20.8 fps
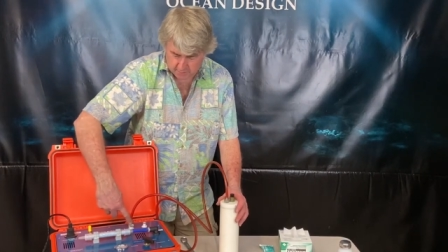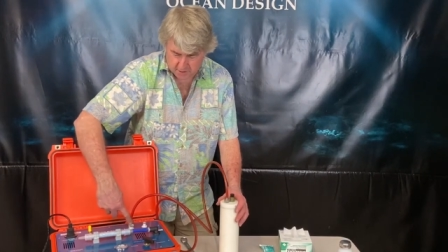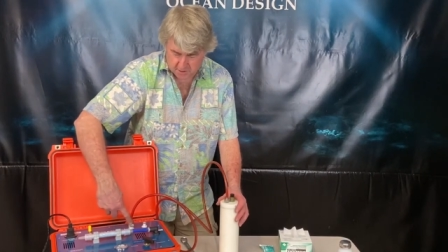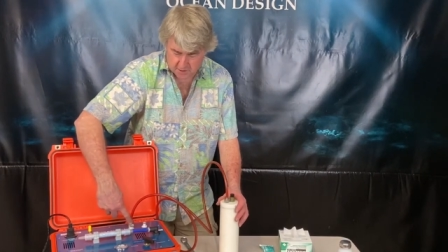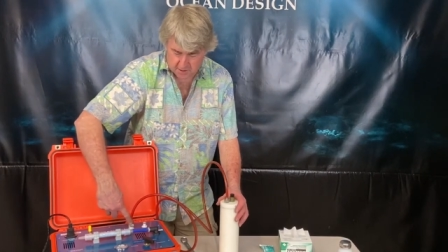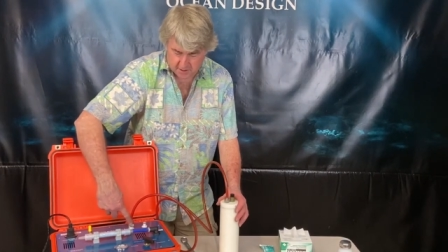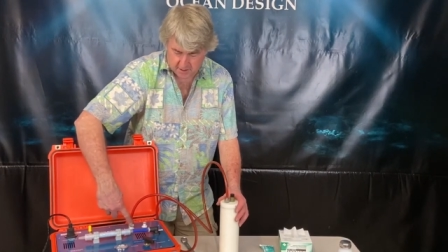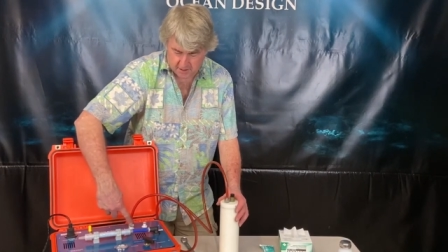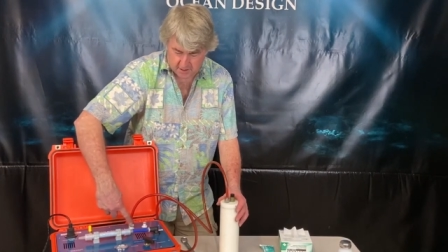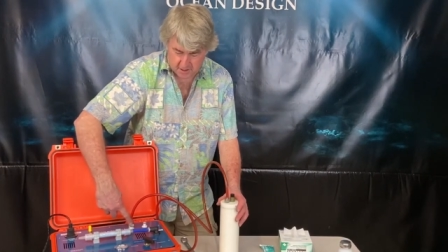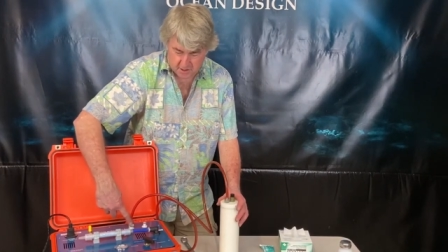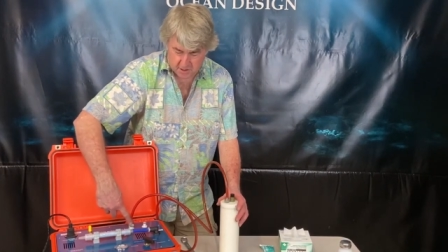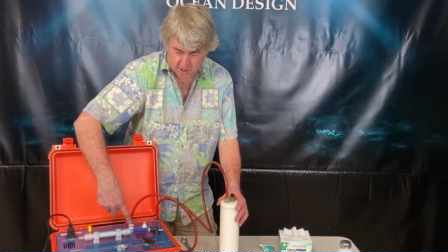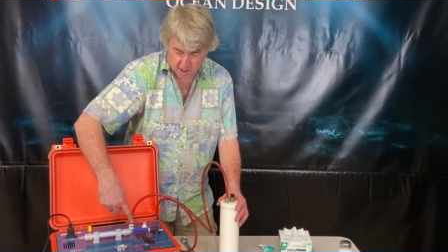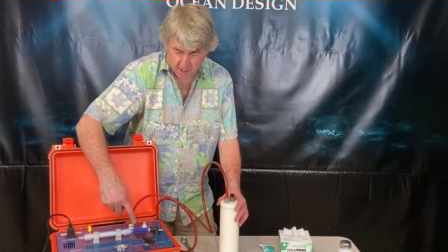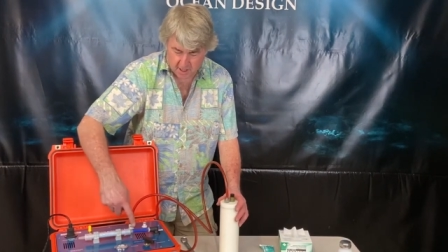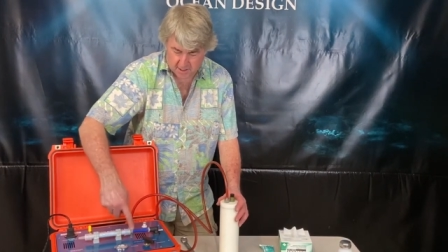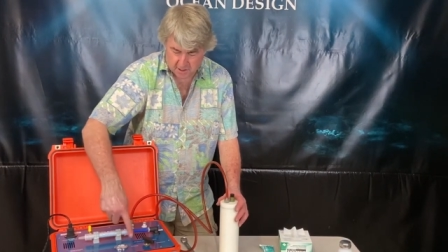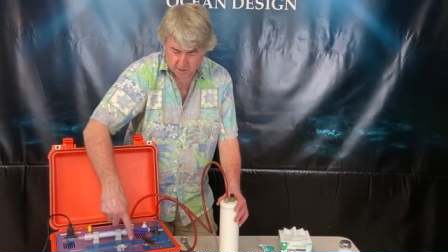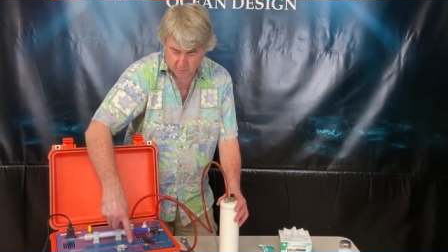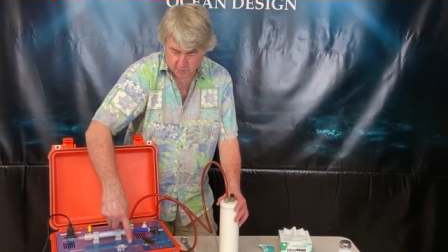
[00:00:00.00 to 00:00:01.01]
using the
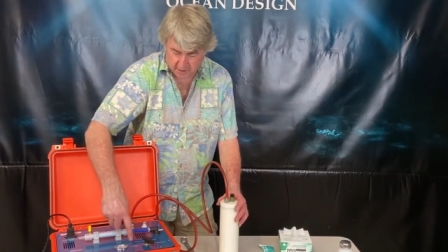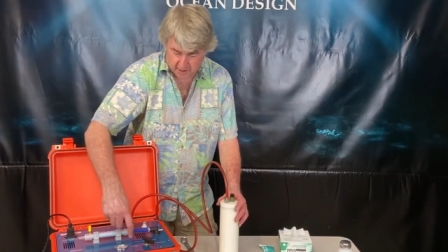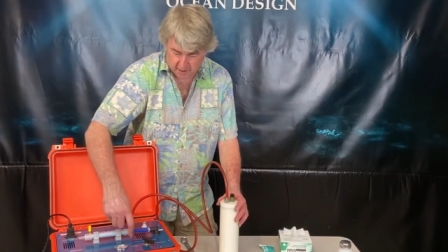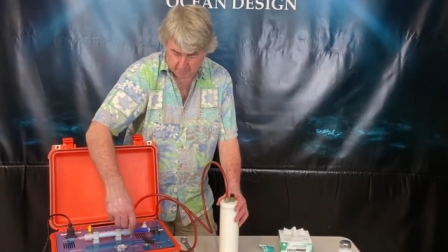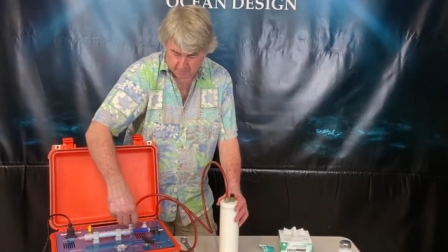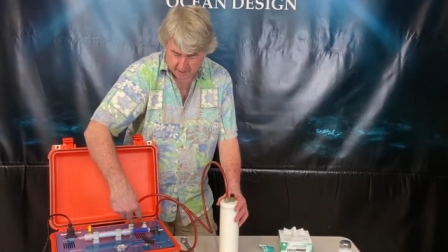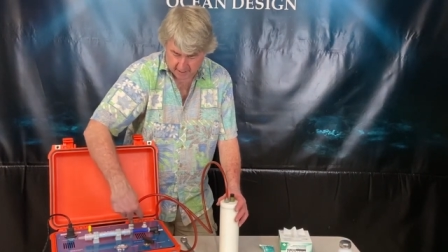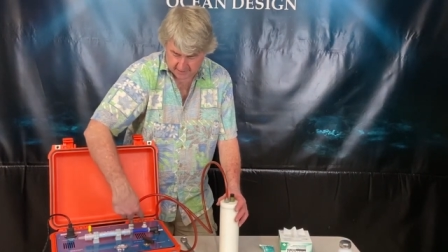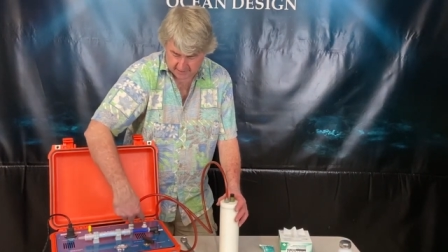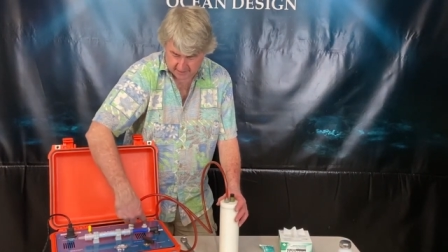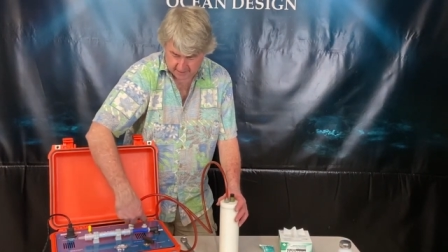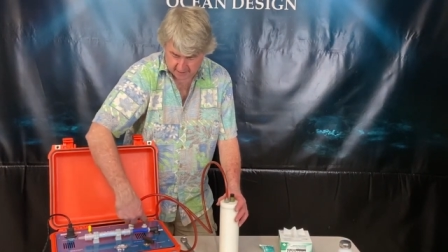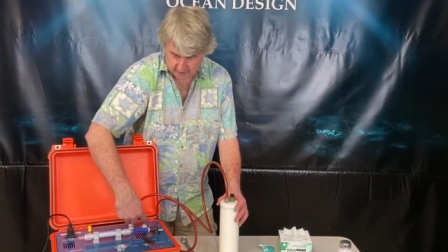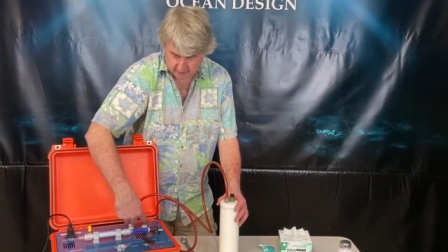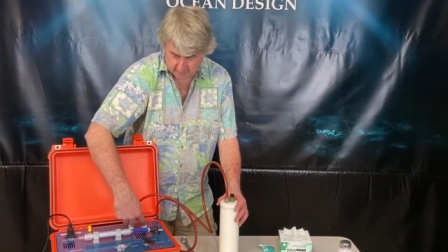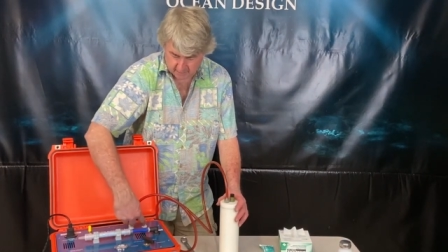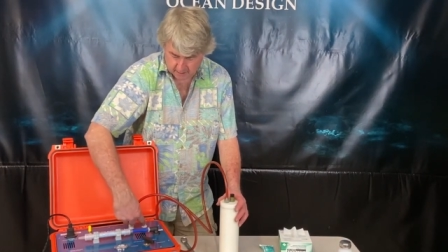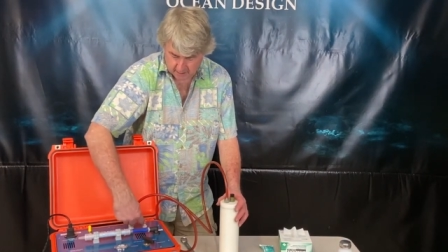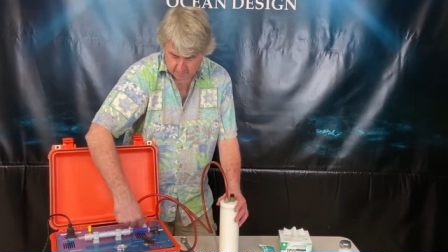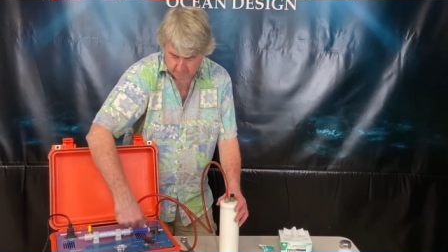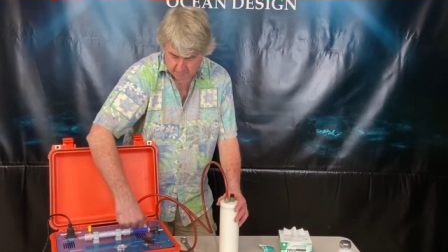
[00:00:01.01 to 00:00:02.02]
exhaust created by the air
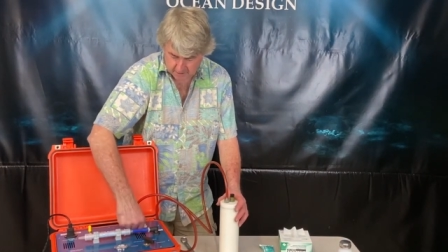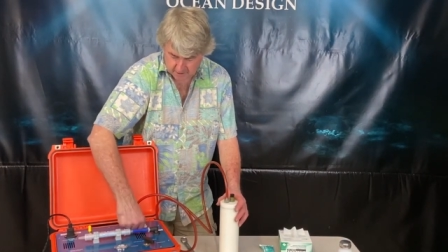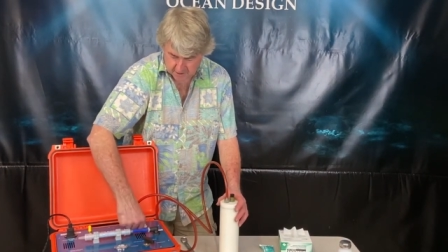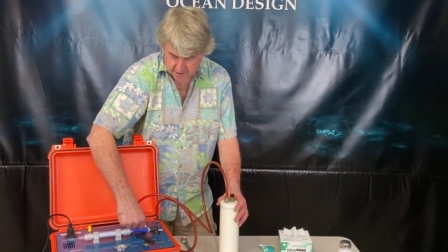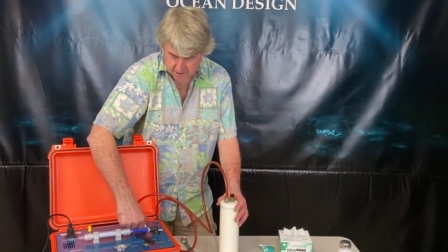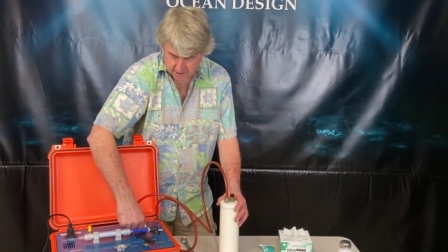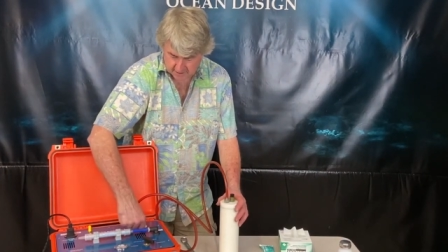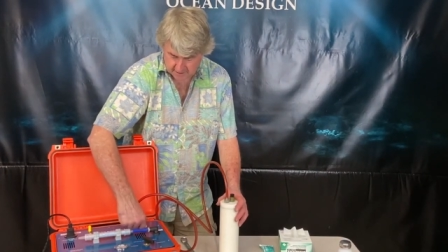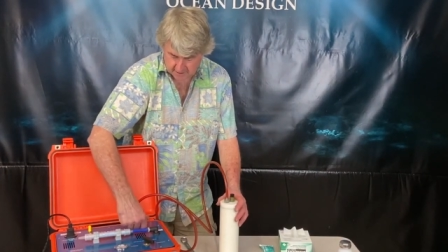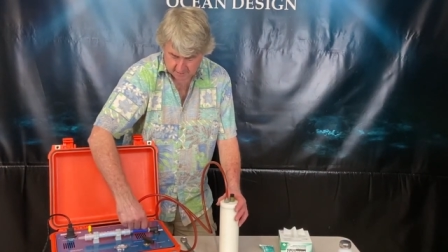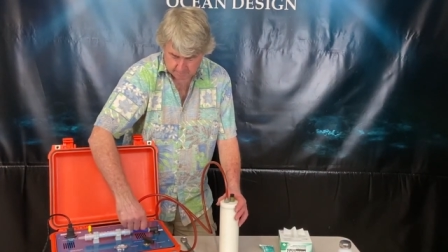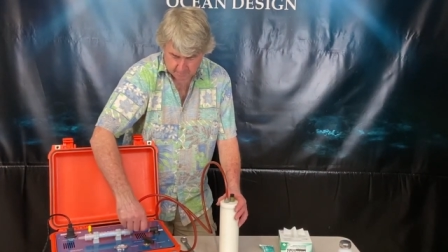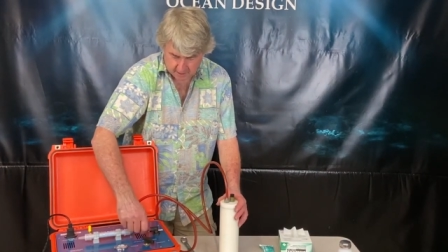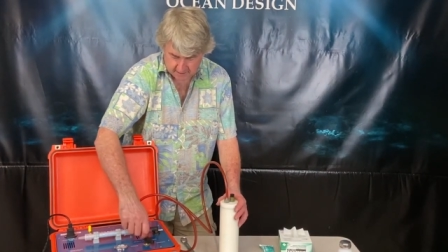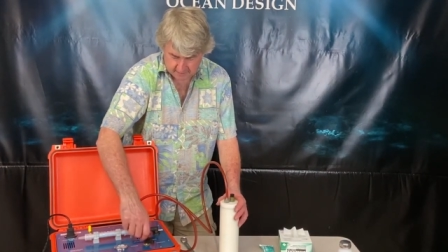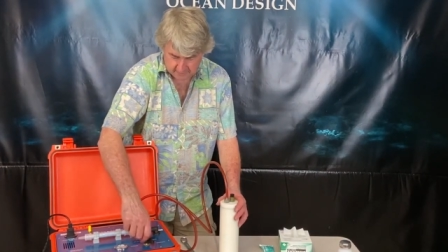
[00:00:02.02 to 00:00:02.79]
being sucked in by the